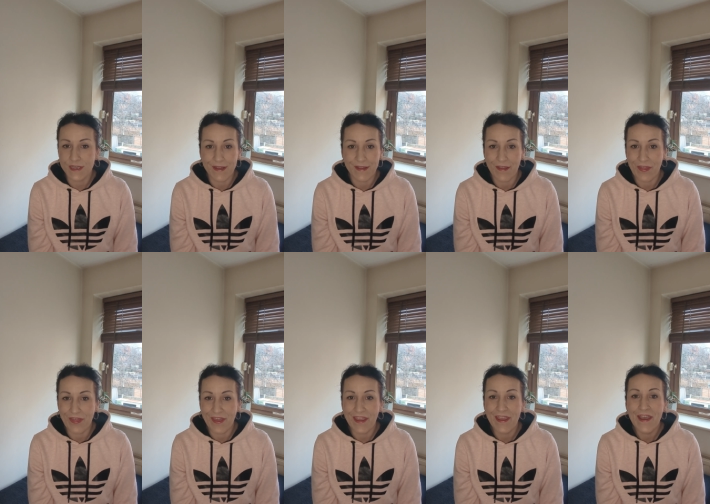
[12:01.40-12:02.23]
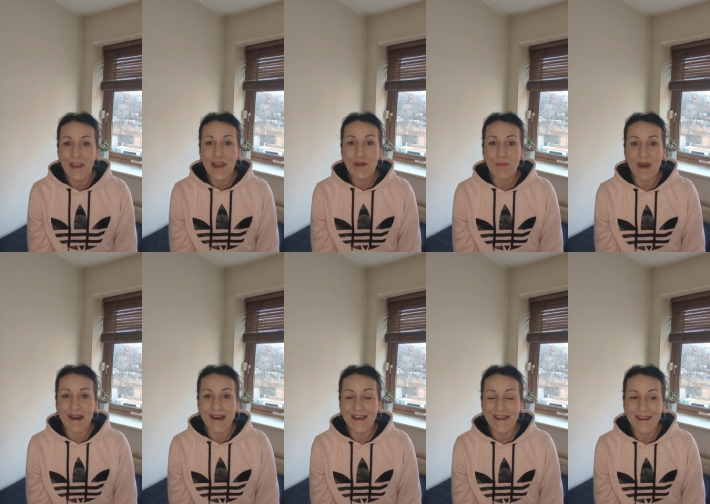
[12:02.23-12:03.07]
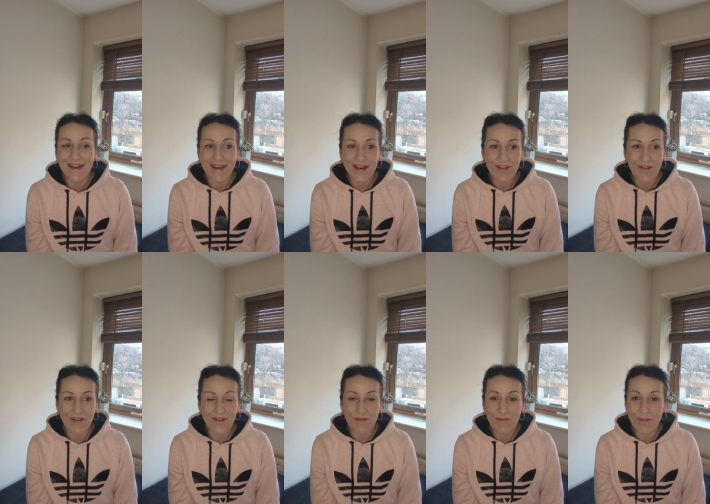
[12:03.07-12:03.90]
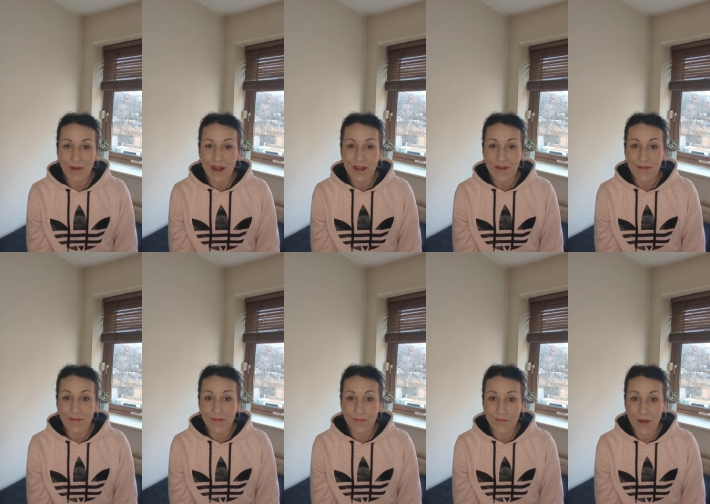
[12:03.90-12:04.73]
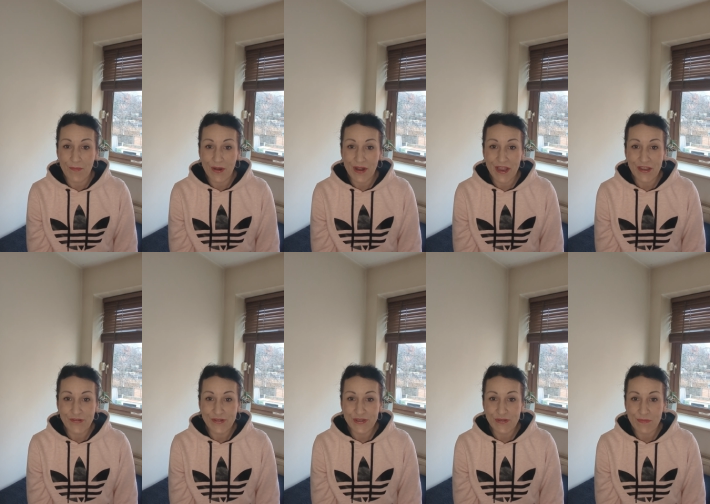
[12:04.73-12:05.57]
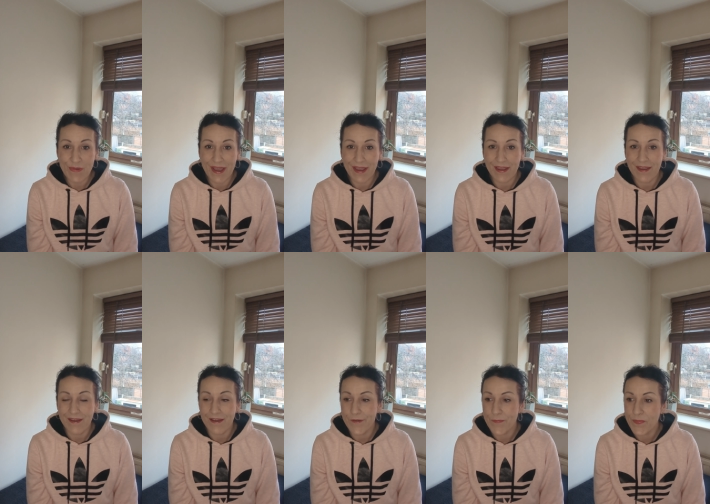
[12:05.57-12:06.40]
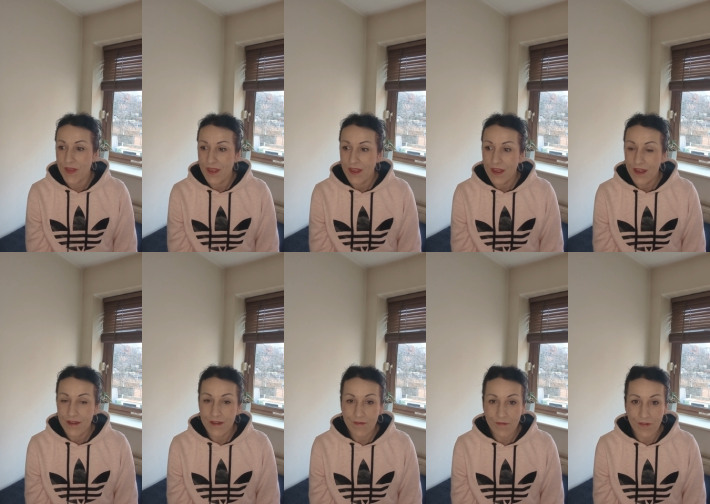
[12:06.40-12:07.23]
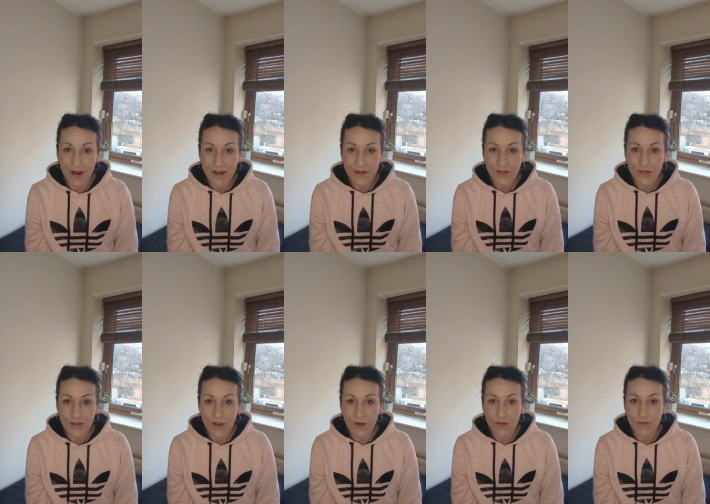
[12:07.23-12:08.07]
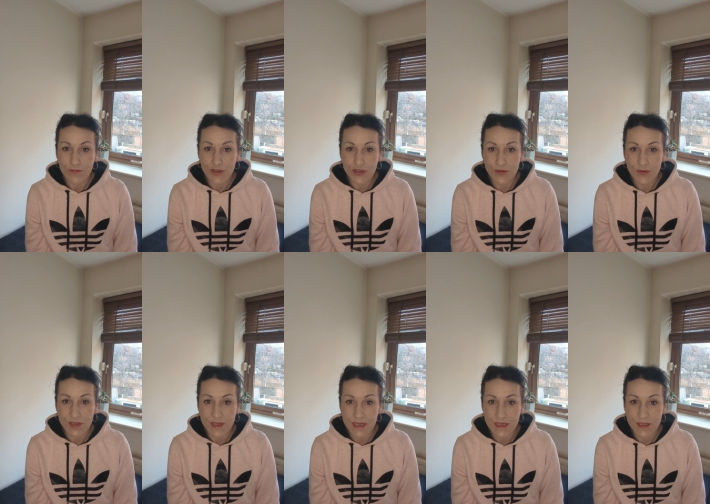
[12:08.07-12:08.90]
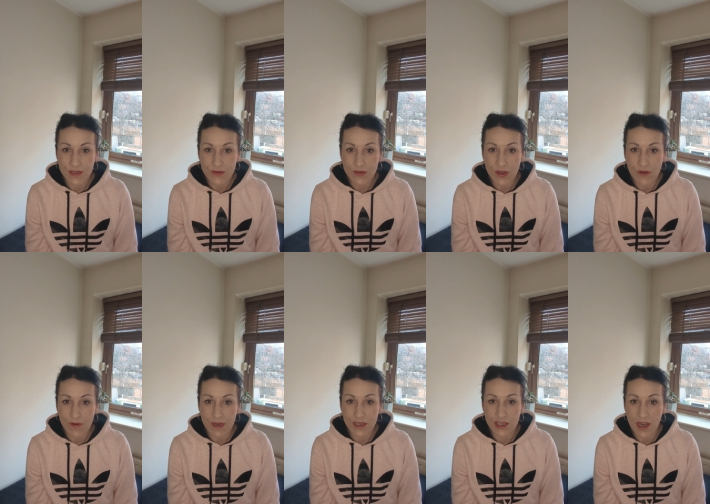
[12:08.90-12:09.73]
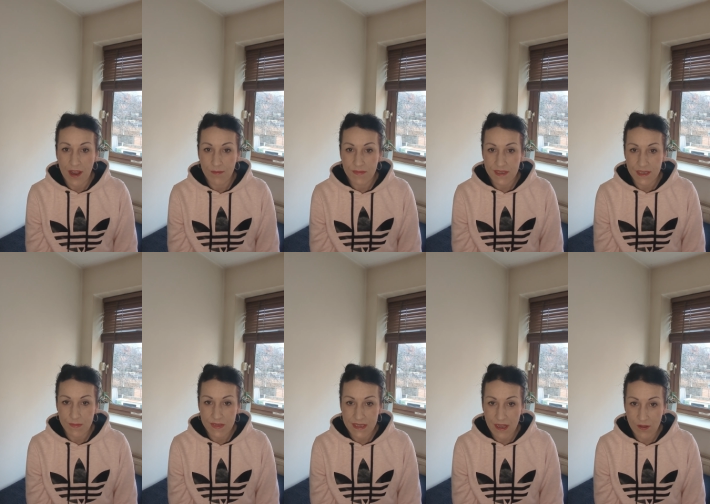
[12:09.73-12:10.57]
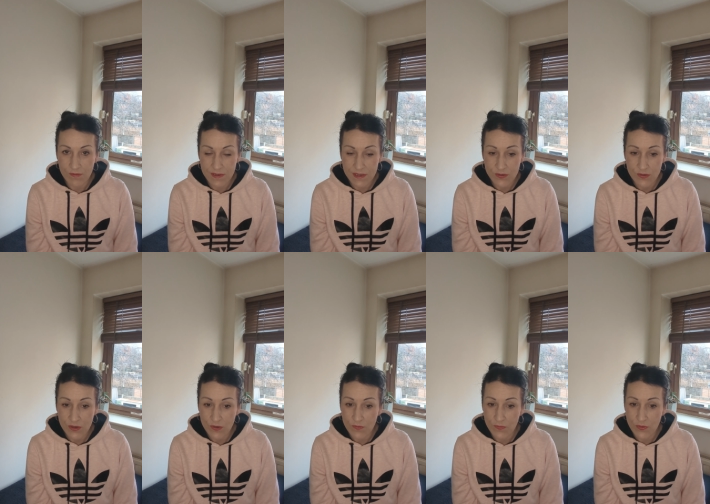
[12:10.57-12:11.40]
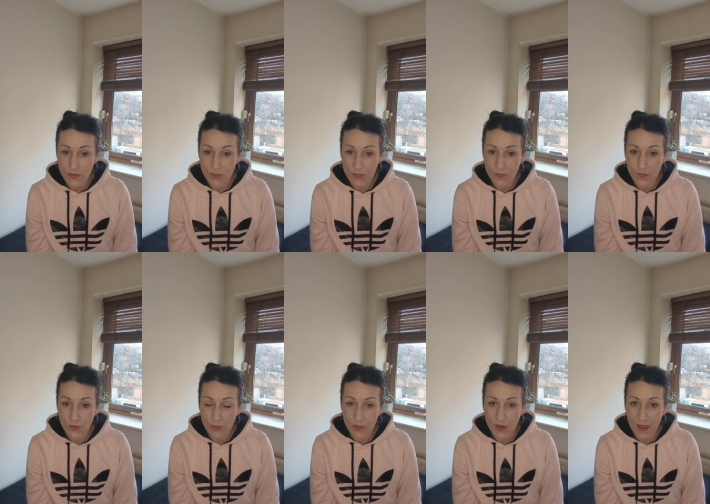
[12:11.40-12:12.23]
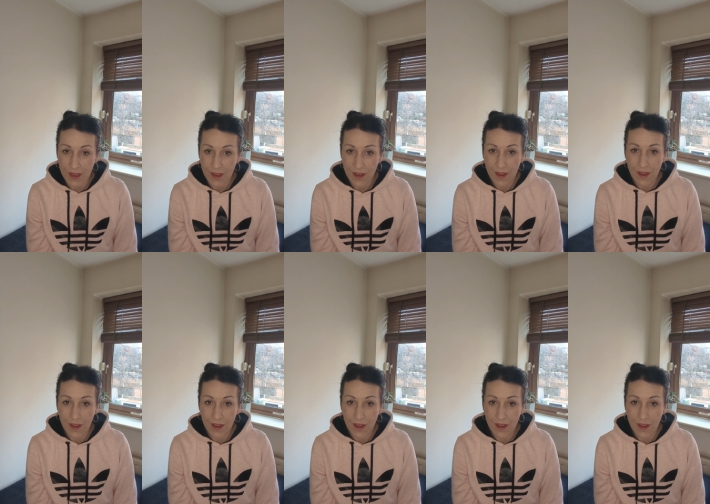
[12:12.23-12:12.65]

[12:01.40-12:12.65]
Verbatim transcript: wasn't a thing my my family used to make uh, different, you know, juices, you know, and jams themselves, you know, from from the